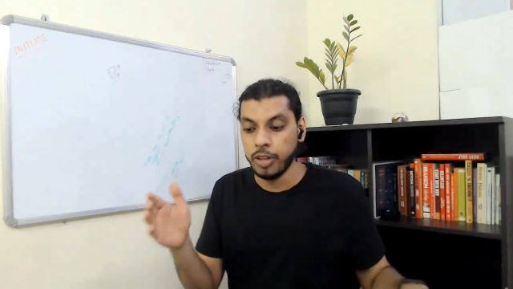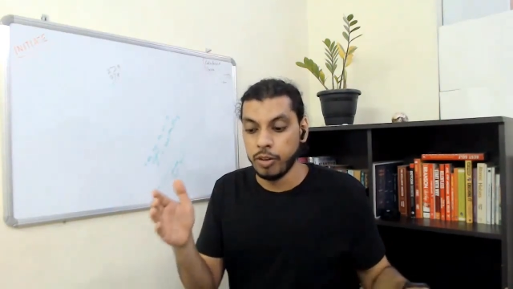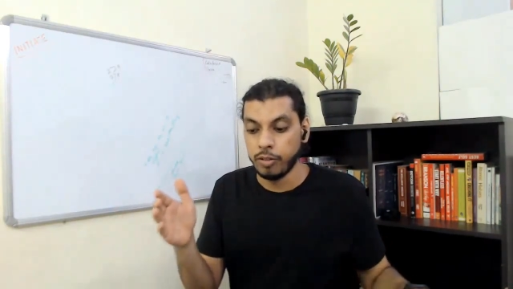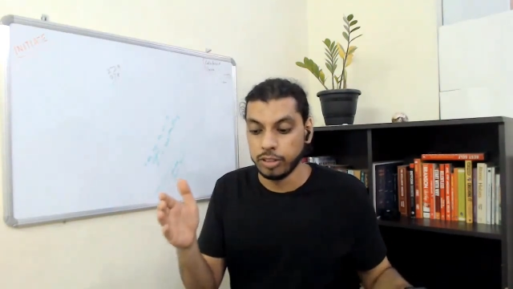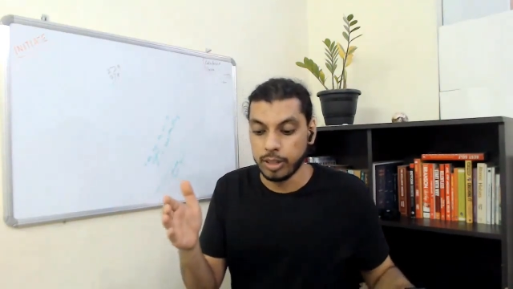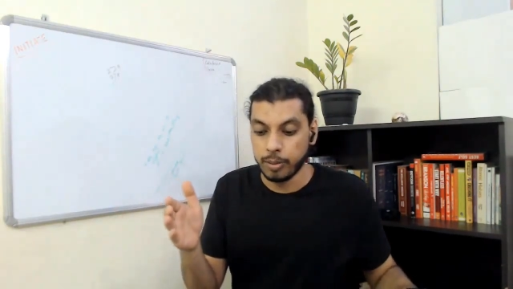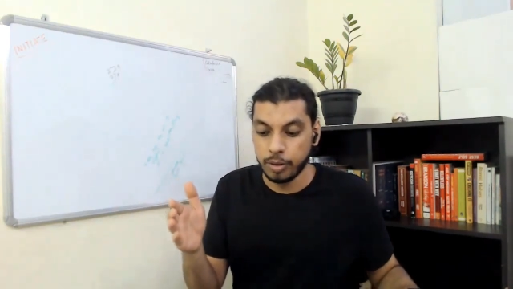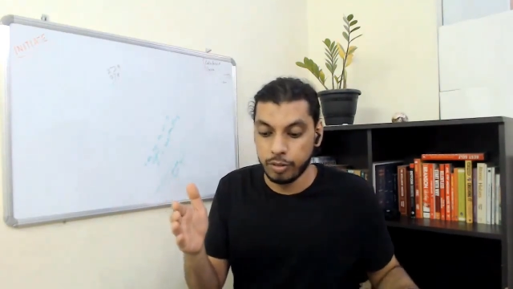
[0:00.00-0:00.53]
For
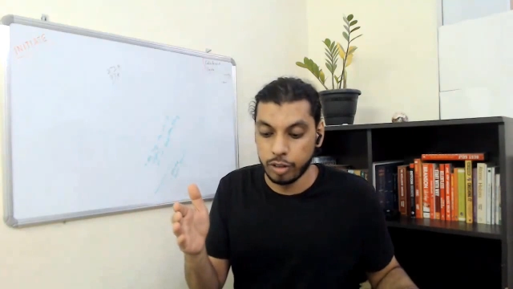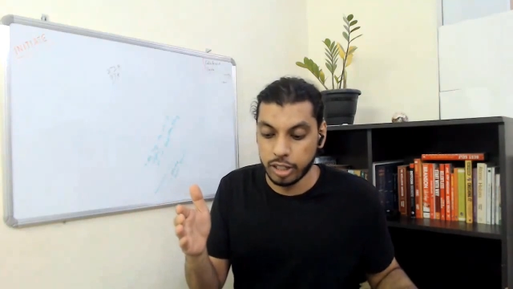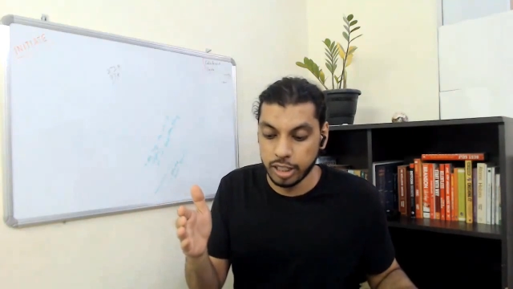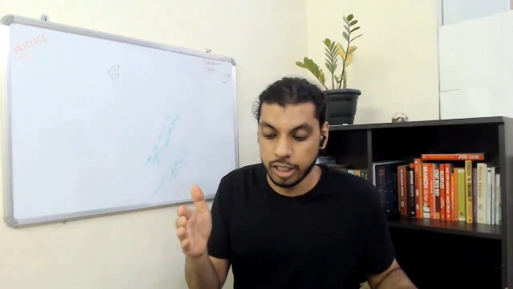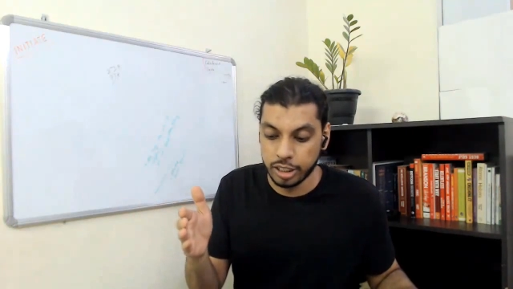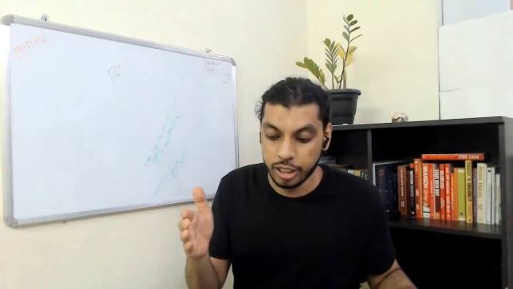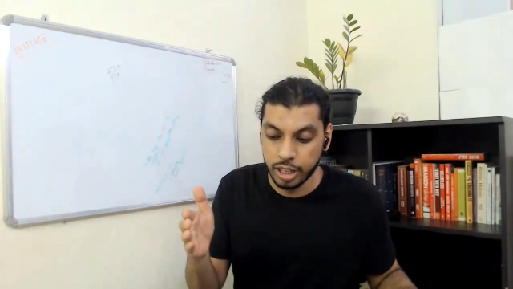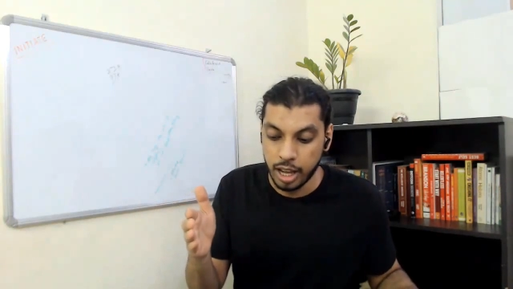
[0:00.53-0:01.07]
example, if you're
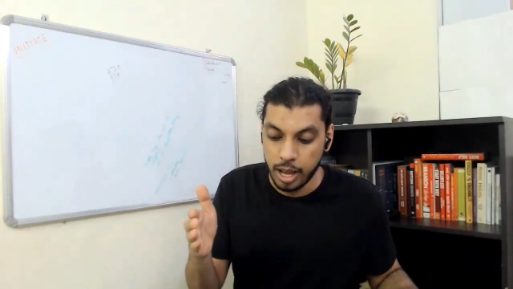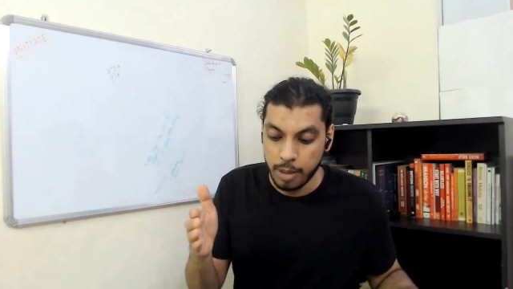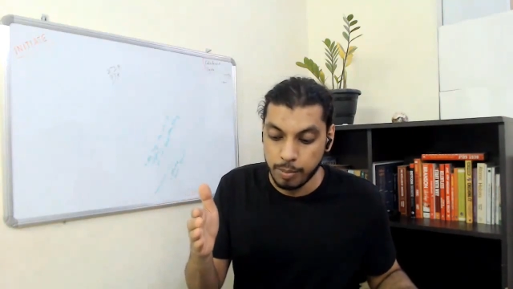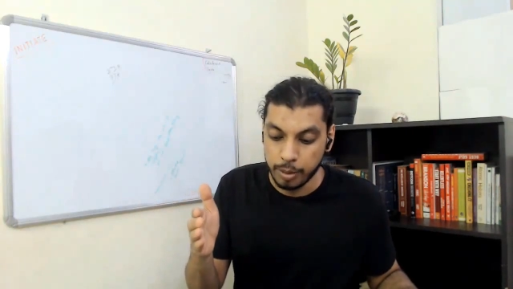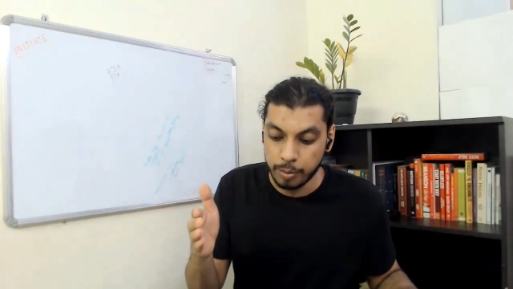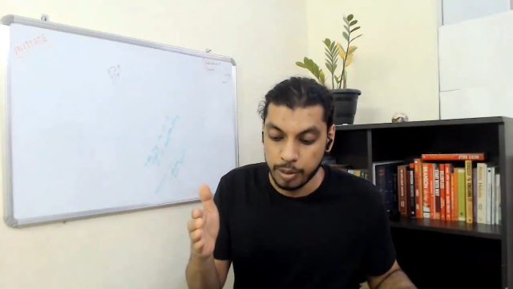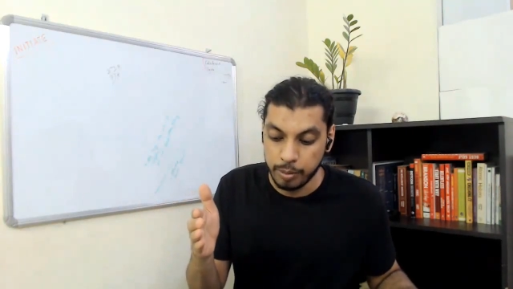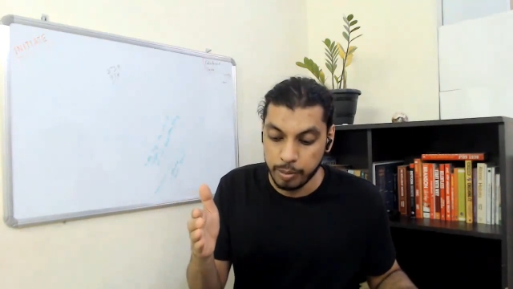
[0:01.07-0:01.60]
teaching
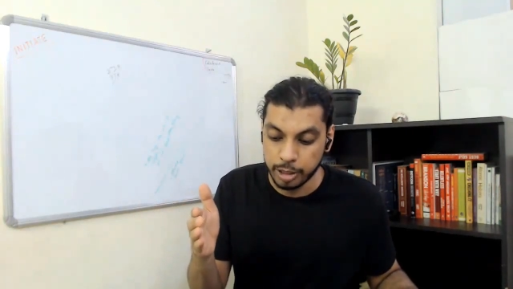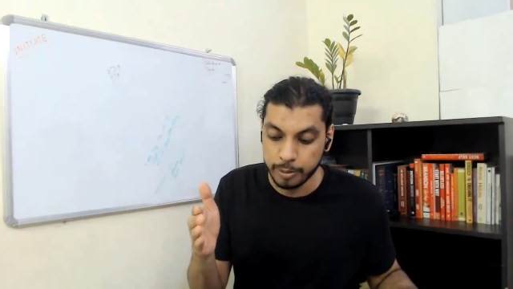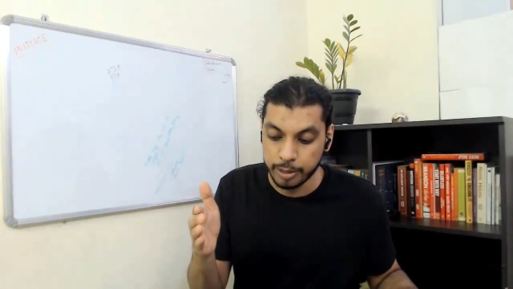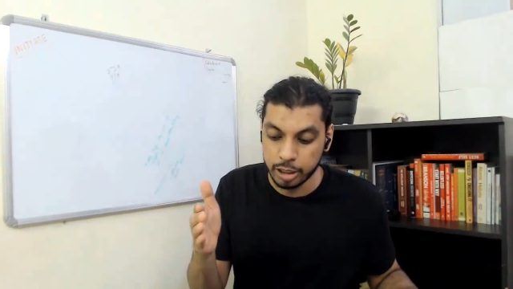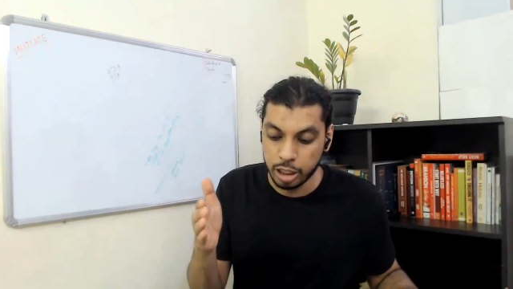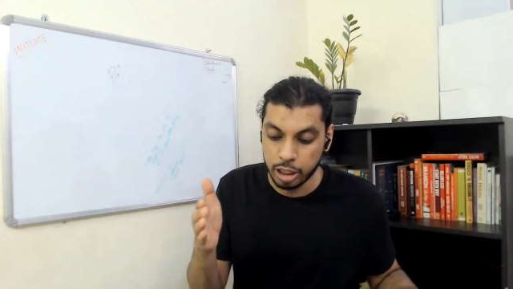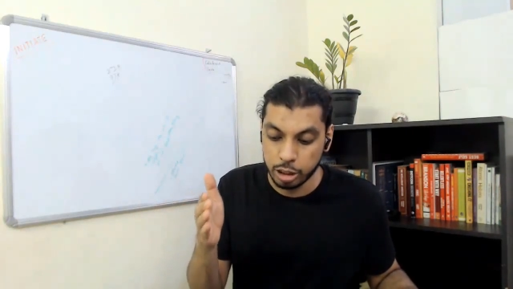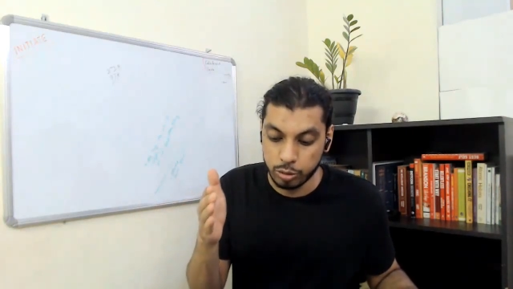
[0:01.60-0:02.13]
people mixed
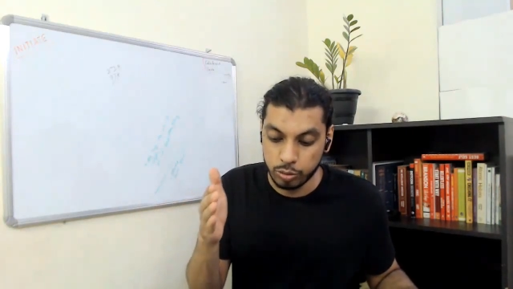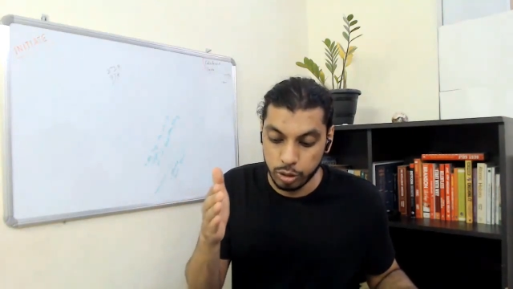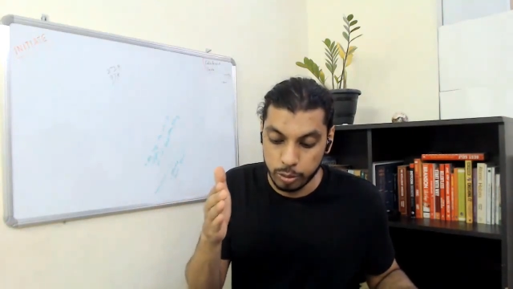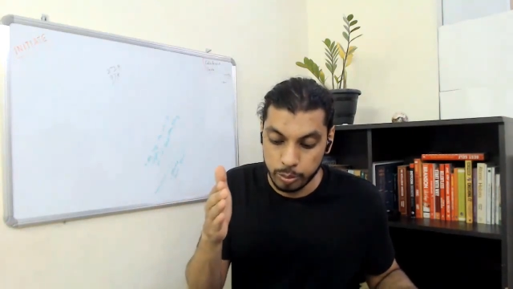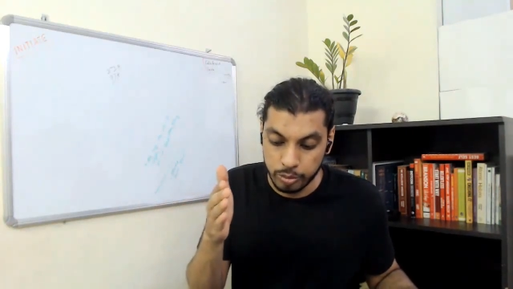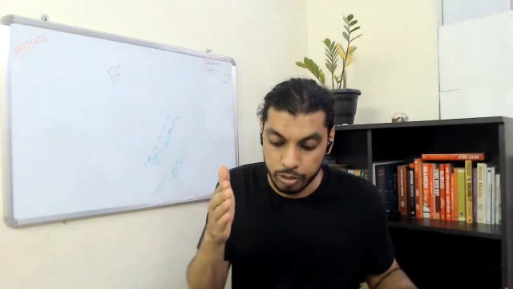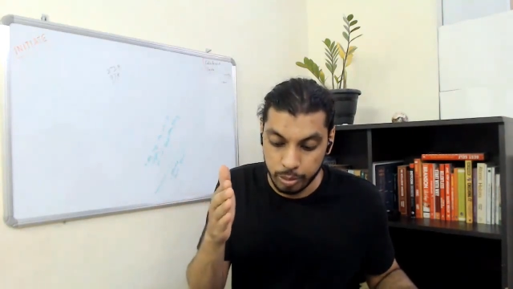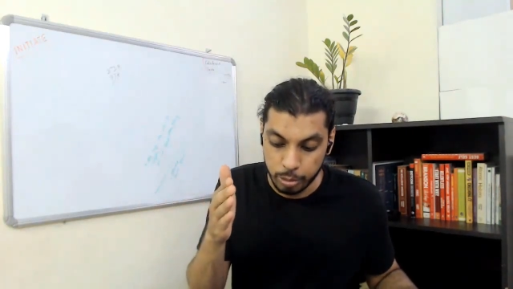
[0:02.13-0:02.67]
martial arts
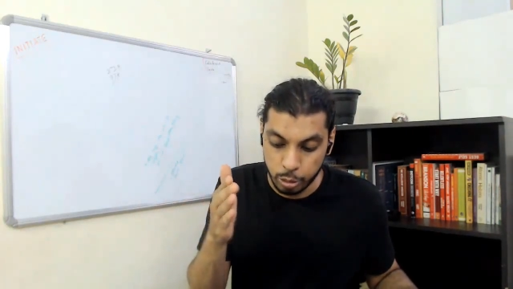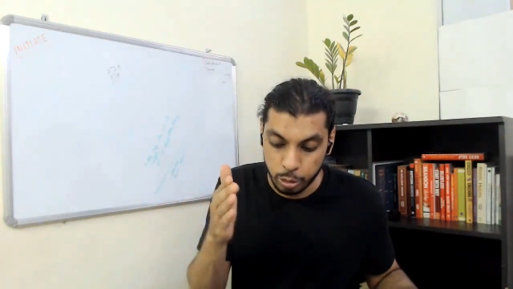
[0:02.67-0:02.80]
from